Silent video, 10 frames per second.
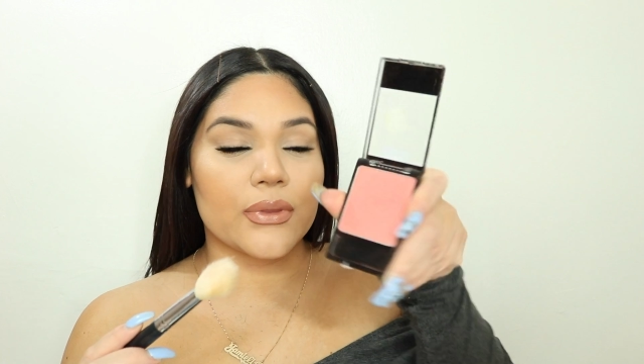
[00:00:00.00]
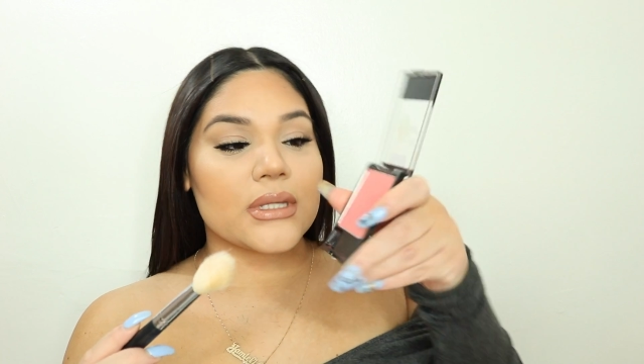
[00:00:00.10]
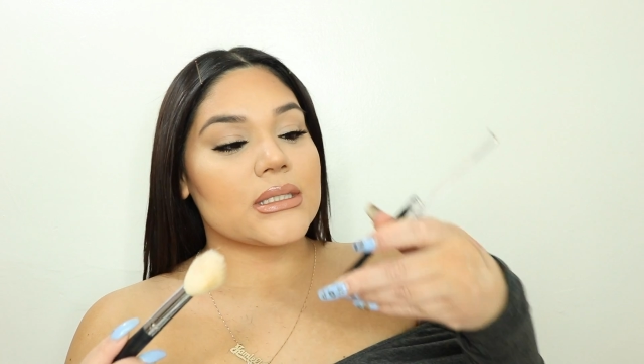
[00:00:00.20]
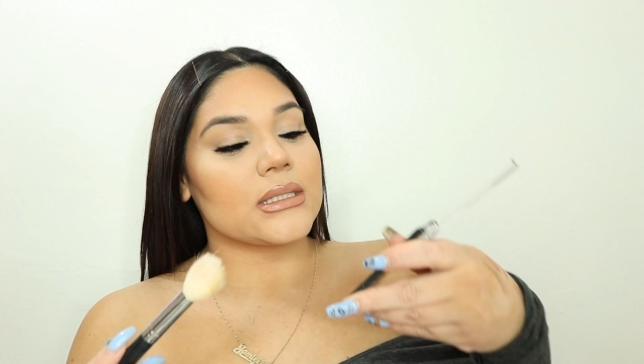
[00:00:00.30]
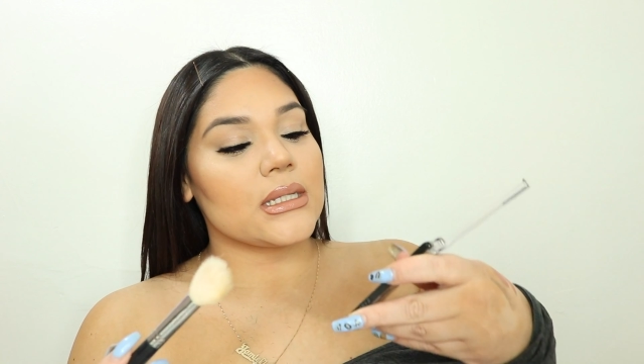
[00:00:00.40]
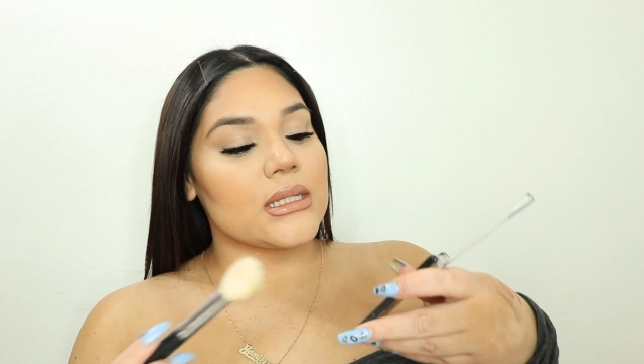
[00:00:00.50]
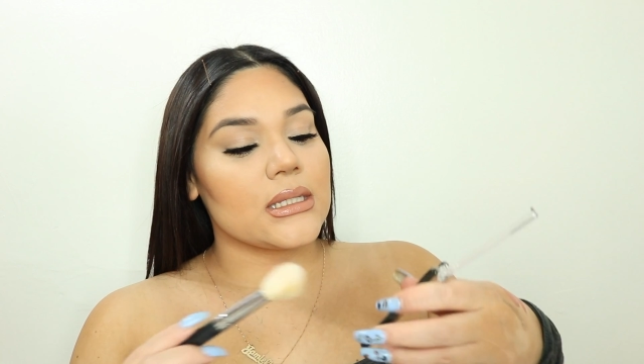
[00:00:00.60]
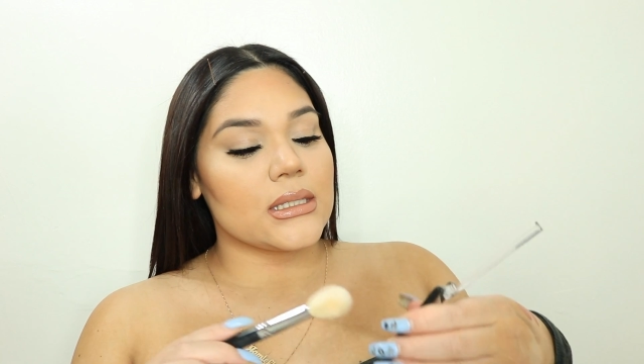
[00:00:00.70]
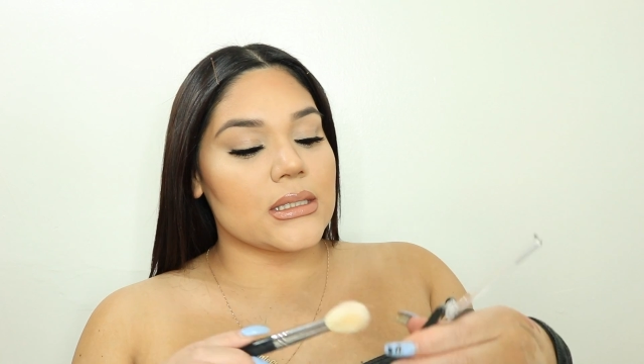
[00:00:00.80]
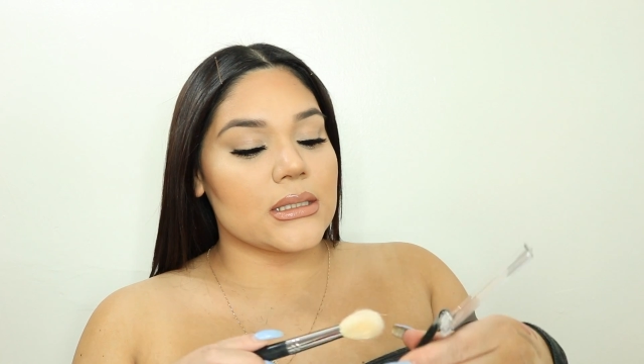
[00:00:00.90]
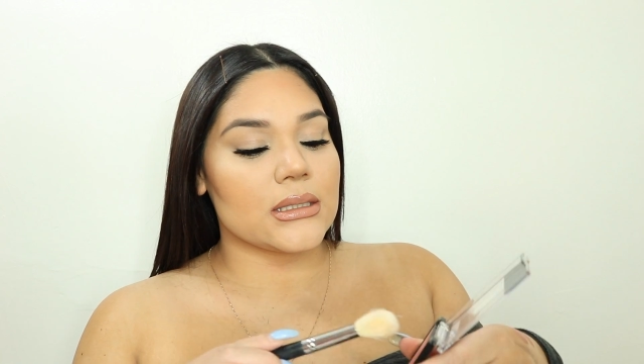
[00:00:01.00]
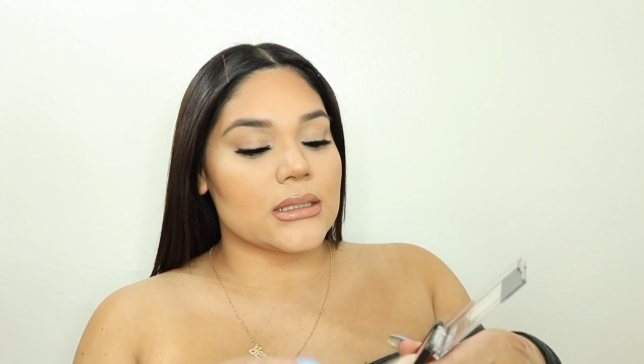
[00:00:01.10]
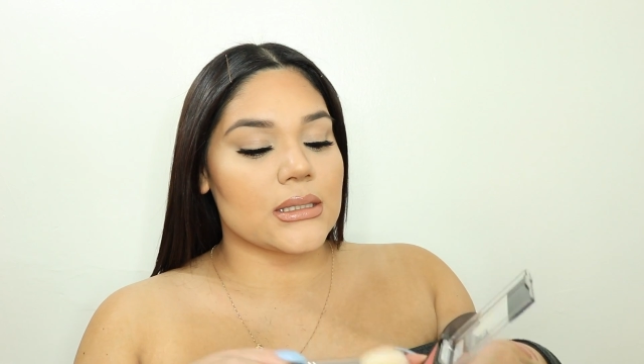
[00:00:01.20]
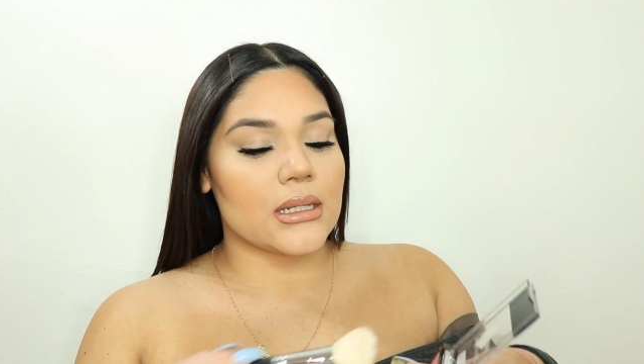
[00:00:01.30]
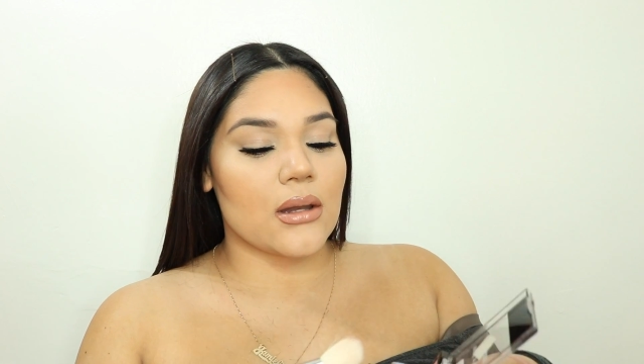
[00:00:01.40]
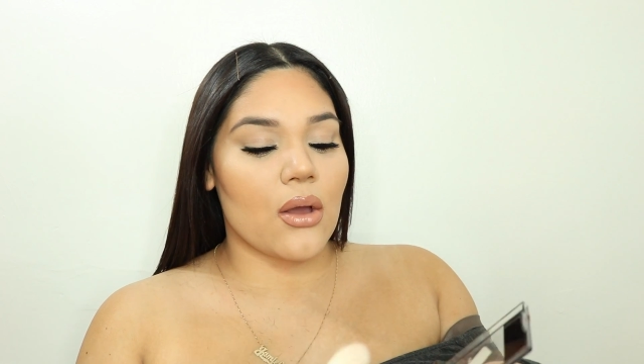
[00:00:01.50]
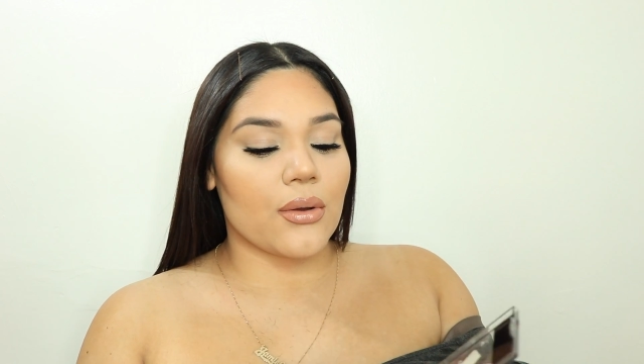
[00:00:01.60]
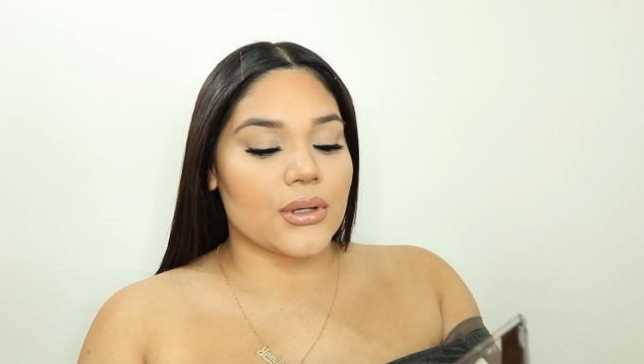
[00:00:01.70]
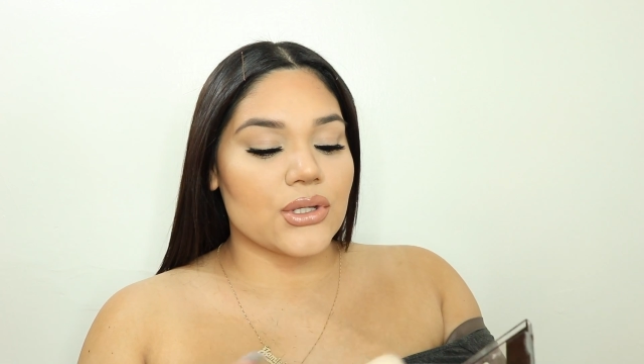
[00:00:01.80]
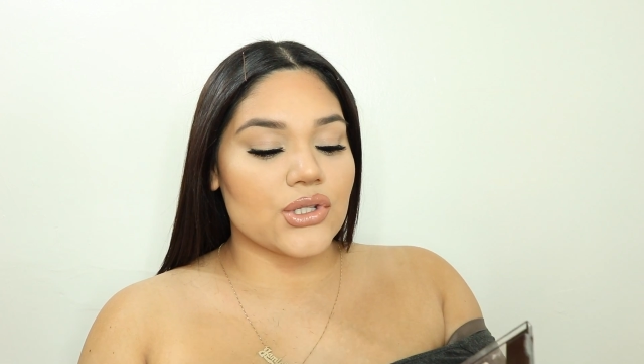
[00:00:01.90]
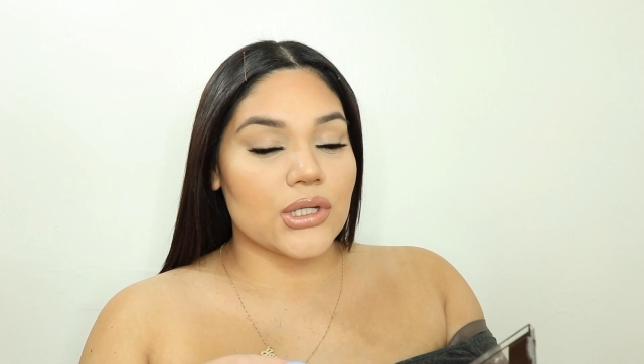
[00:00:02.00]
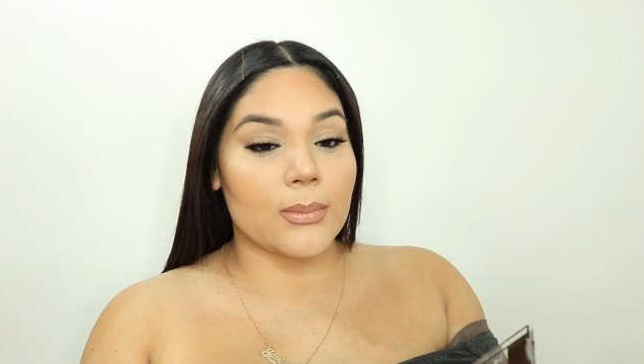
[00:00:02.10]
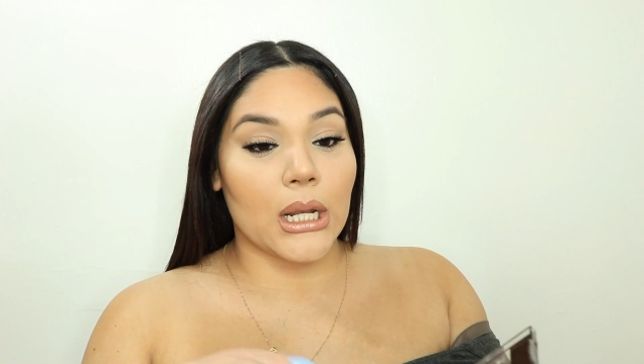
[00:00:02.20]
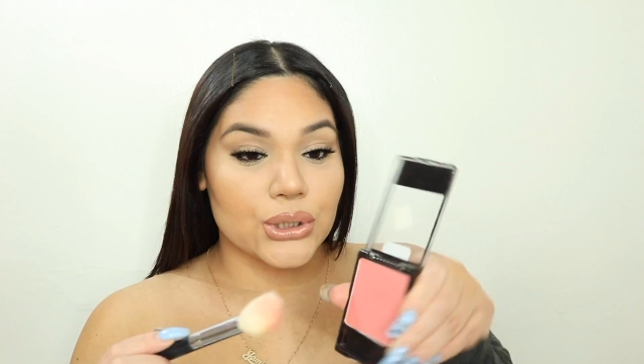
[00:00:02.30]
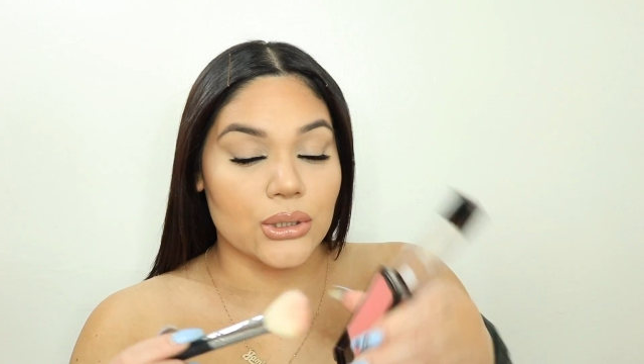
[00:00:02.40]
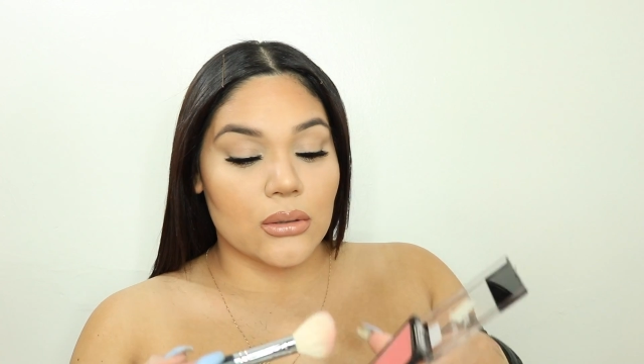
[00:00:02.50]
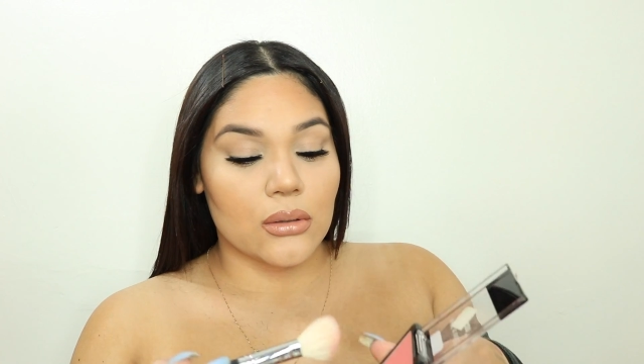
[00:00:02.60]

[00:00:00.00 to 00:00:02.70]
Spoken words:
This is an orangey blush.